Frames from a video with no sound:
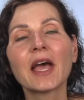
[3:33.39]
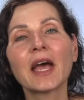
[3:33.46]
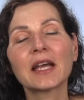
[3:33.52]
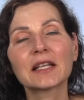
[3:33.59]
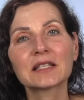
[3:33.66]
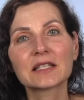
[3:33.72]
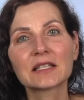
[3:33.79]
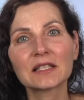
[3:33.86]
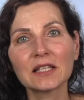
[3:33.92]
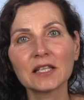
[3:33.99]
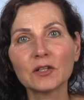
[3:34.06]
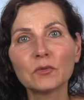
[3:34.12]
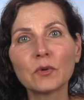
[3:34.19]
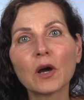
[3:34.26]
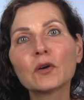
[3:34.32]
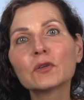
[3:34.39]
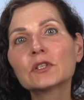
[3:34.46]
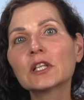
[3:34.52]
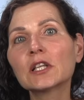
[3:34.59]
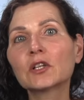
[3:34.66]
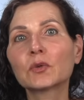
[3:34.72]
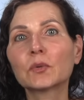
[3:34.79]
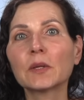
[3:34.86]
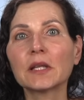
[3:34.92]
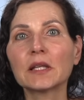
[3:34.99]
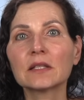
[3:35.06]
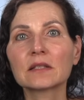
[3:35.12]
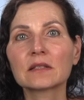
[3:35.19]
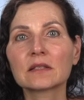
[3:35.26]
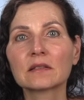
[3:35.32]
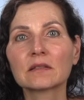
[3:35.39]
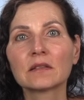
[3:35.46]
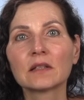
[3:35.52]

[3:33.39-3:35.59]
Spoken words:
at 0 degrees.